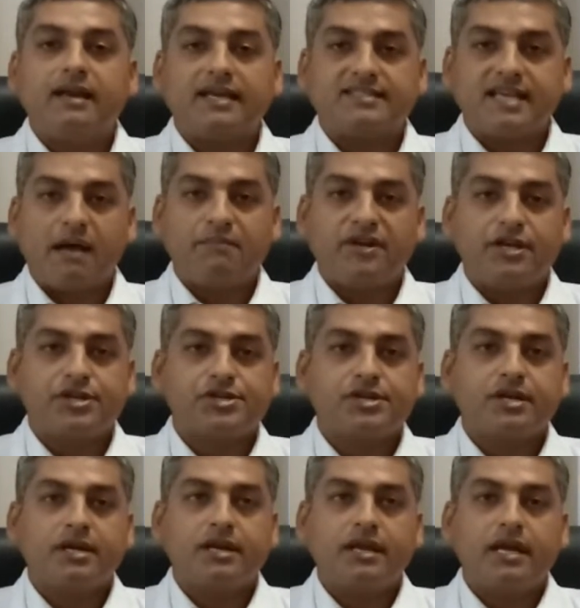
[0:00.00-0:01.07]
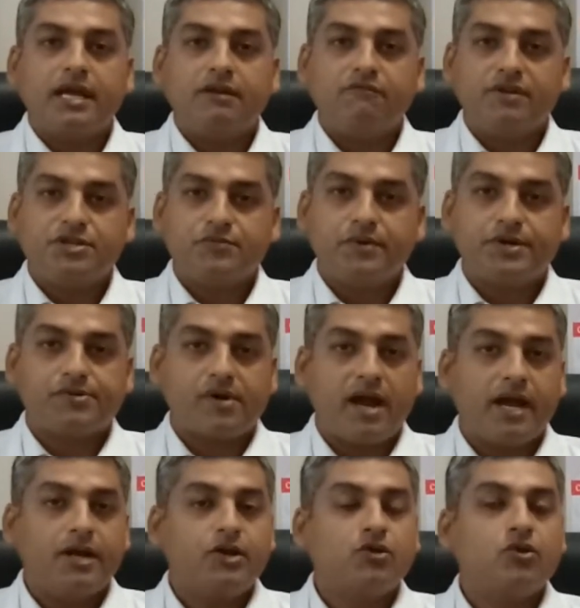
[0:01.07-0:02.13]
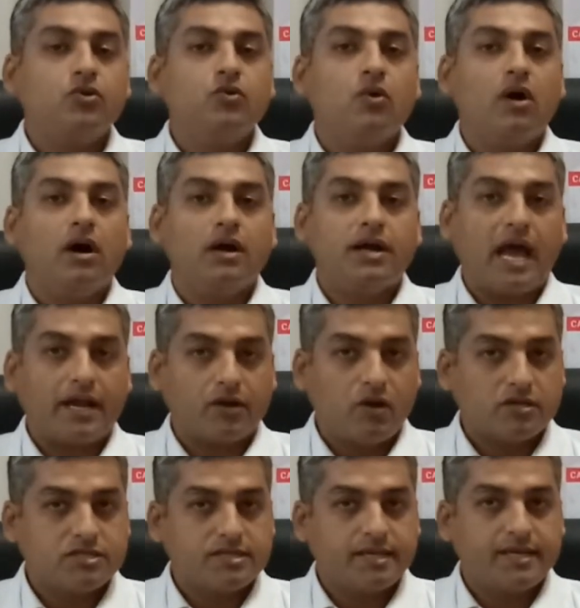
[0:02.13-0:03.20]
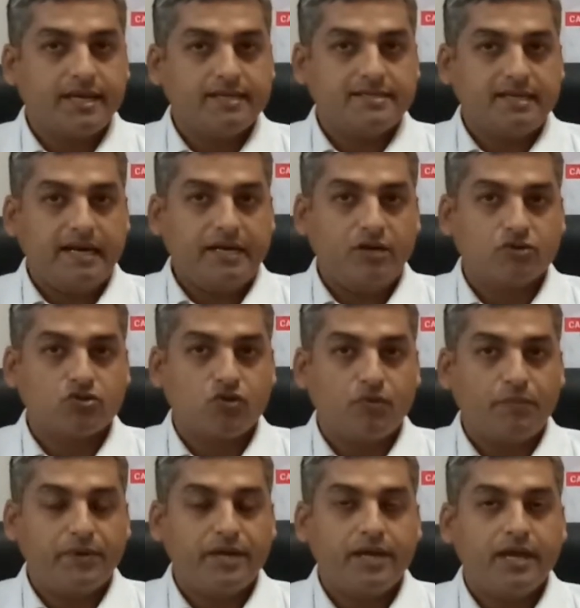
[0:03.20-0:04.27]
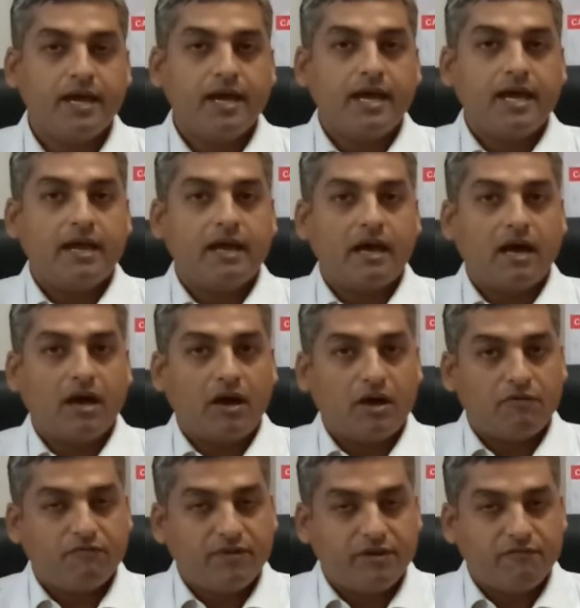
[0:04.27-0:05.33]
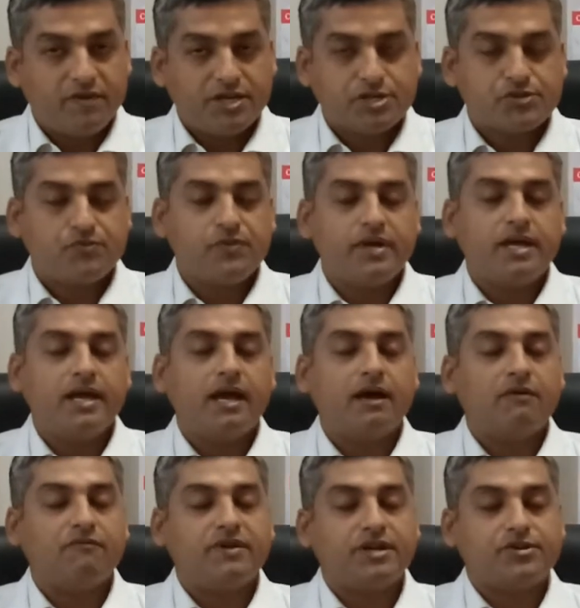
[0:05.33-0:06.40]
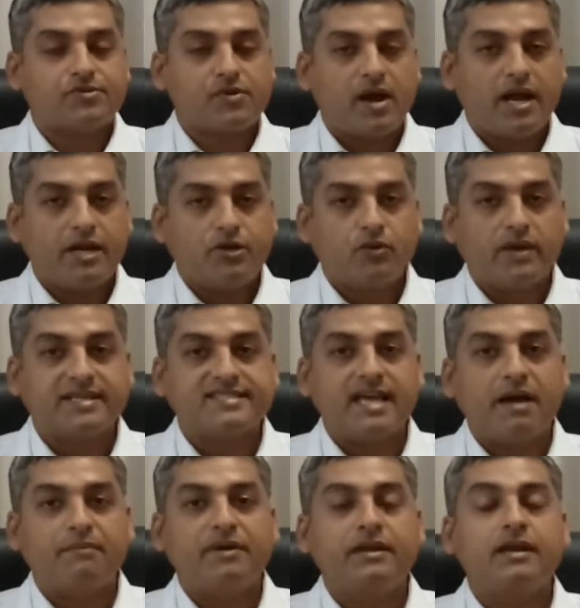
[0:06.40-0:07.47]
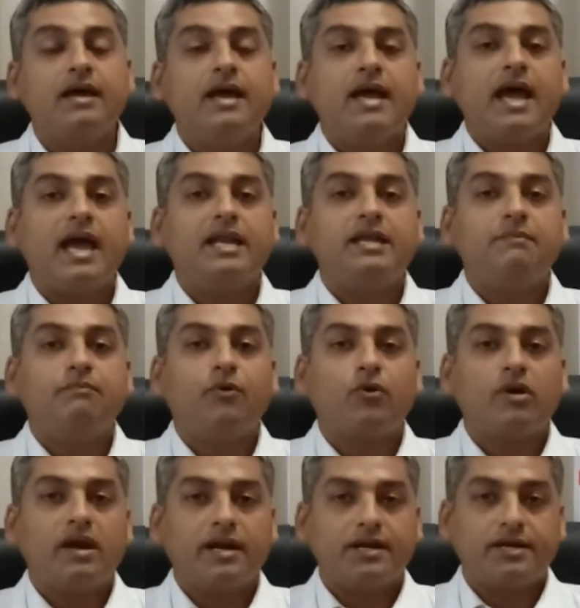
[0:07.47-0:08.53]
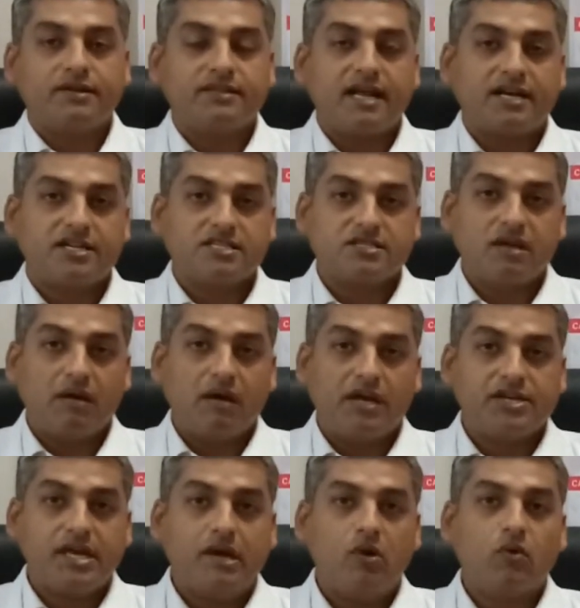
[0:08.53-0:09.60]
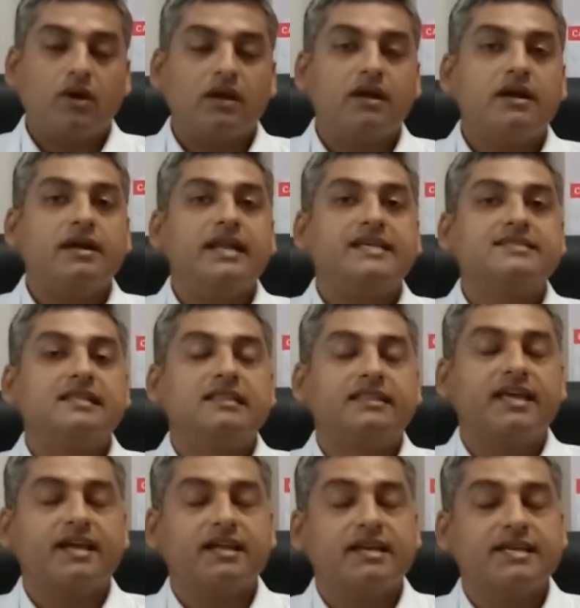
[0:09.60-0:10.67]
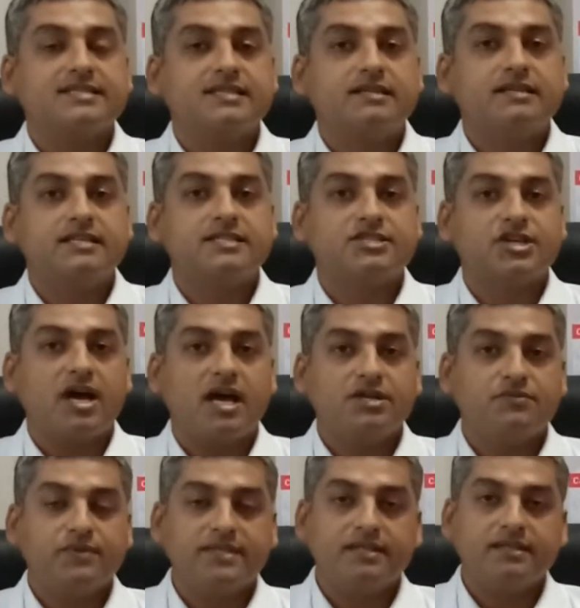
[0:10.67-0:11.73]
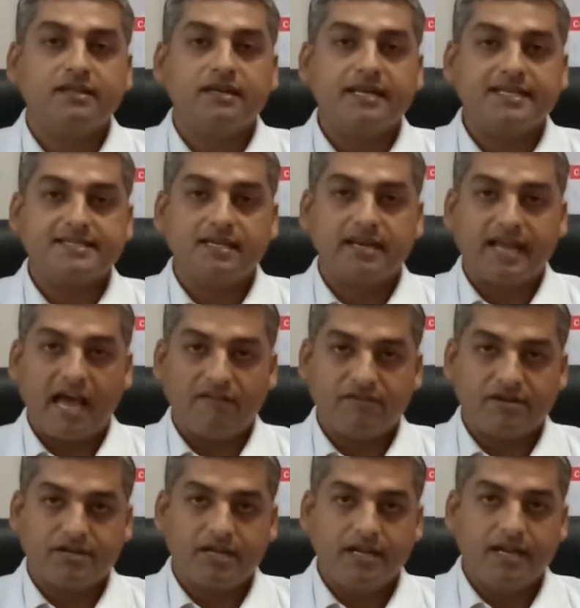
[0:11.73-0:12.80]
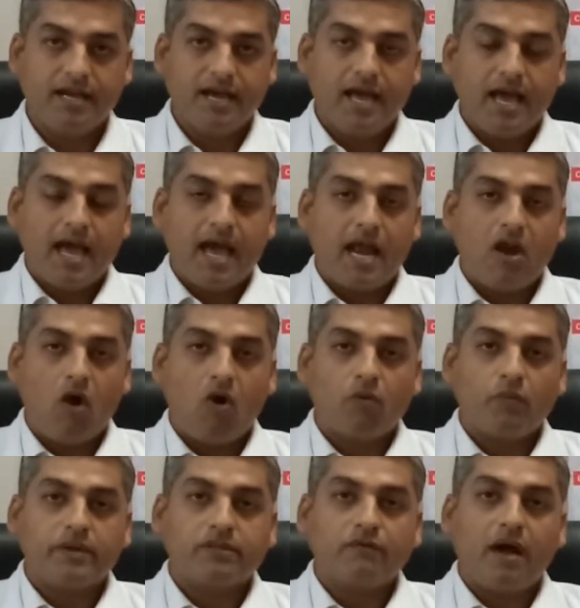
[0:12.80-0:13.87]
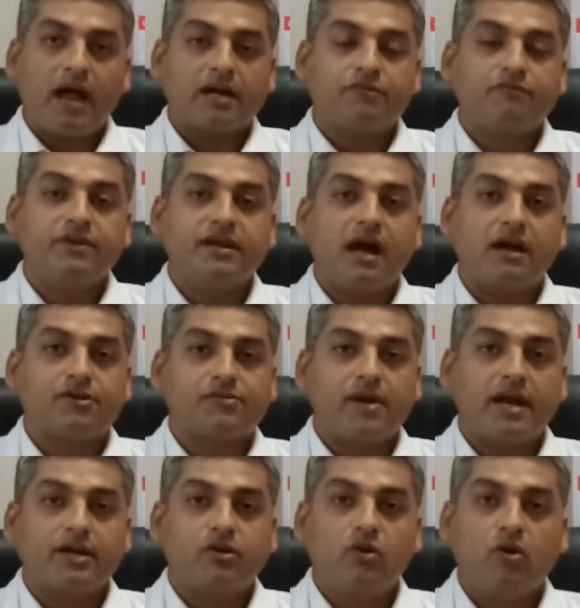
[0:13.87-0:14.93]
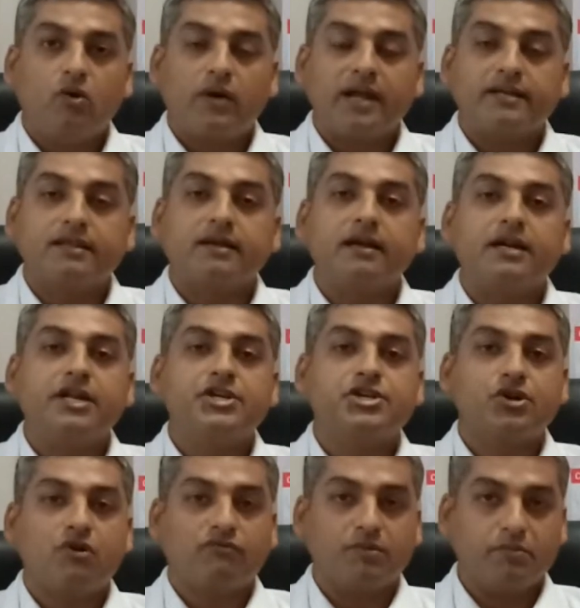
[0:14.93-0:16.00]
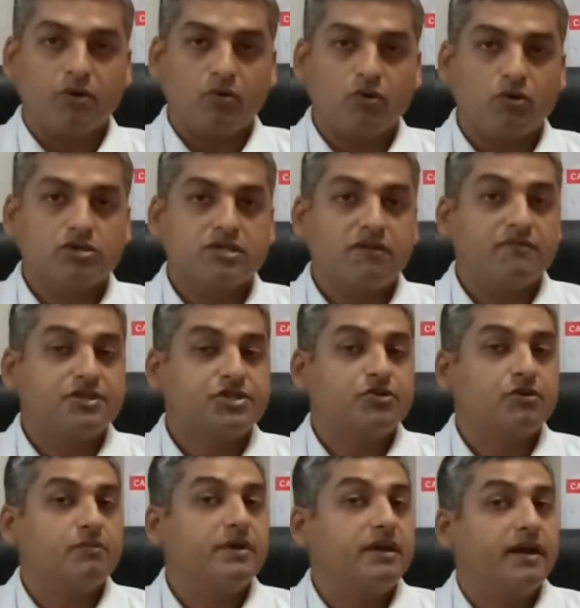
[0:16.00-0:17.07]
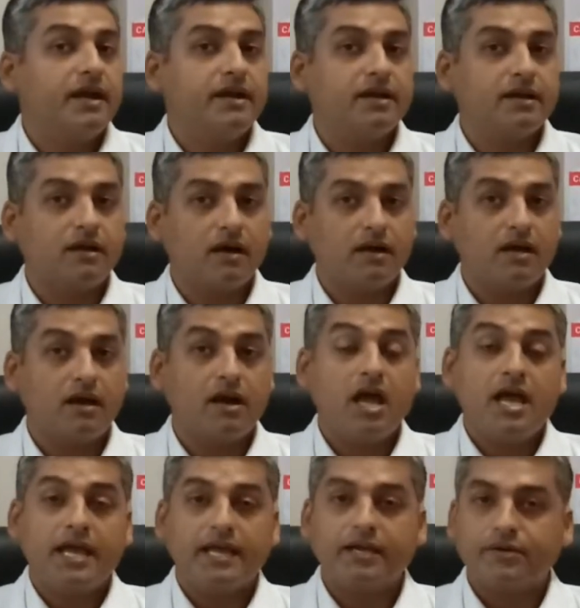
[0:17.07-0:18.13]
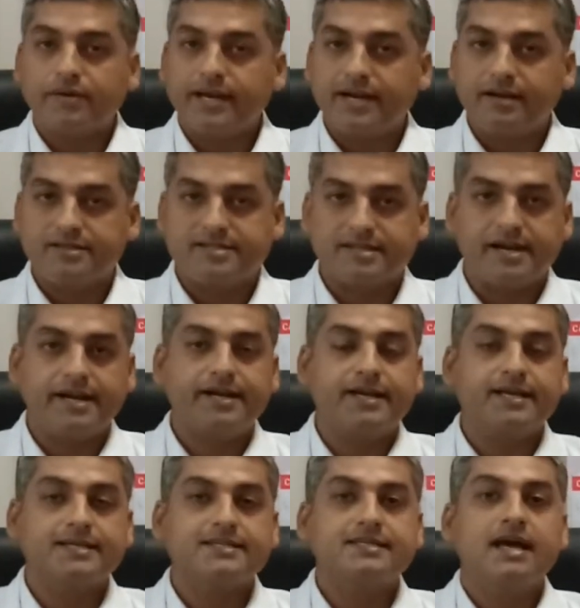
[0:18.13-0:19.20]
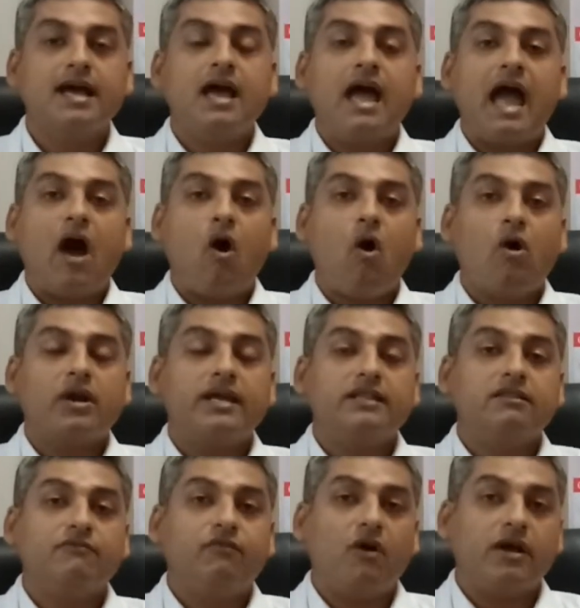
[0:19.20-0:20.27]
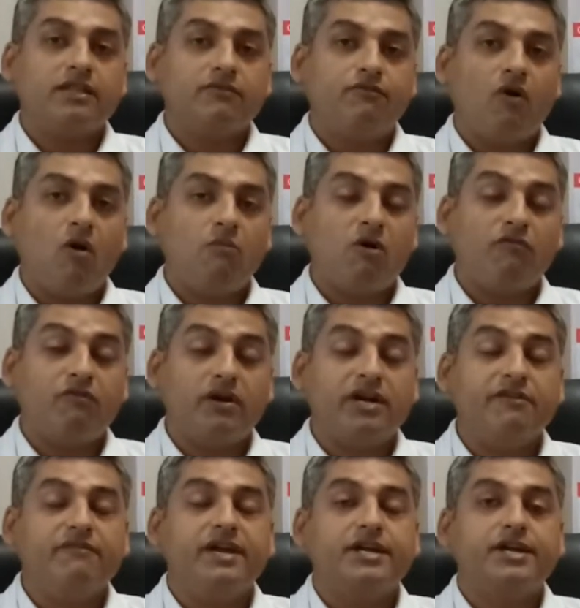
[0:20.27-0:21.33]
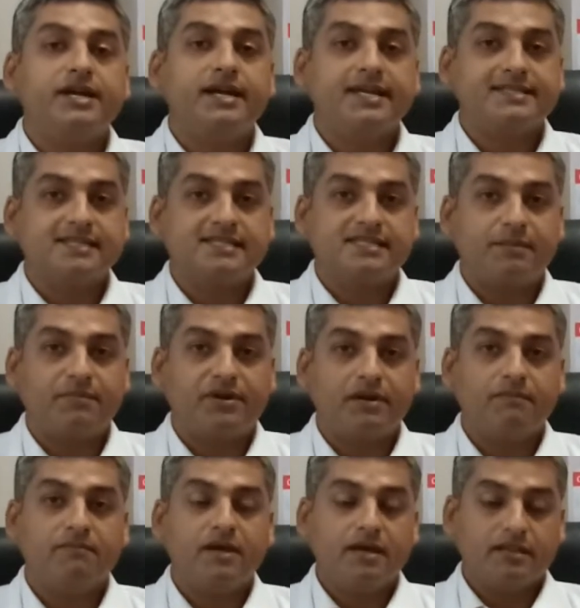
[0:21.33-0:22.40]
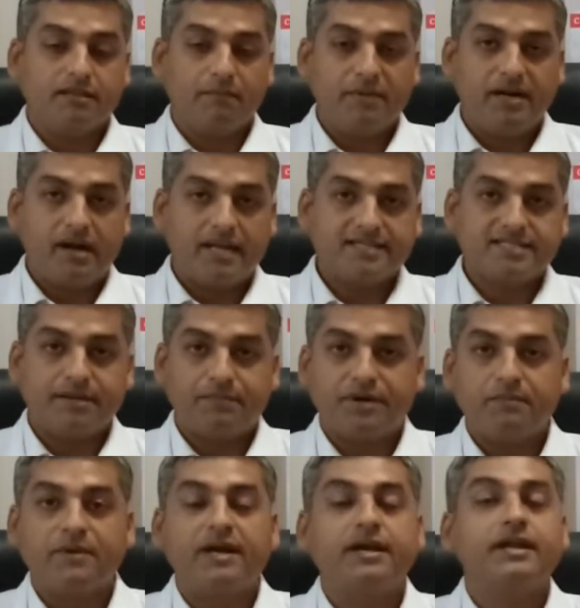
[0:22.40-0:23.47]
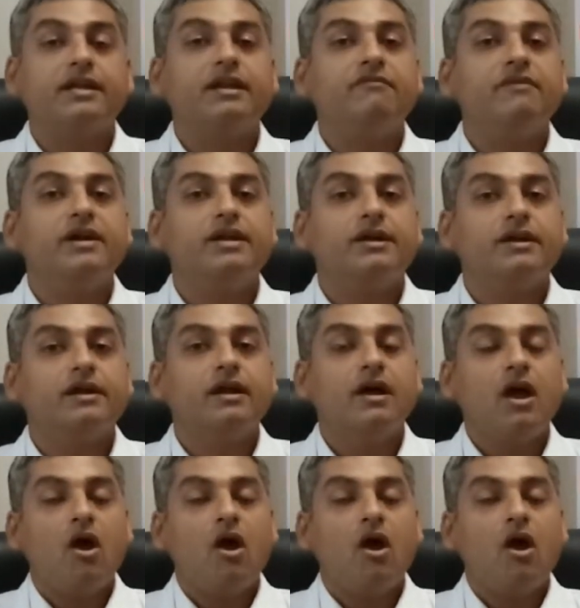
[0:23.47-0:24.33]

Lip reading: examination, in which we try to do a diagnostic nasal endoscopy, in which we try to examine any purulent, that is yellow colored thick nasal discharge within the nasal cavity. Along with that, we are trying to look at the condition of the mucosa, which could be red in color, increased redness, or in the form of a deviated nasal septum, the midline septum getting deviated,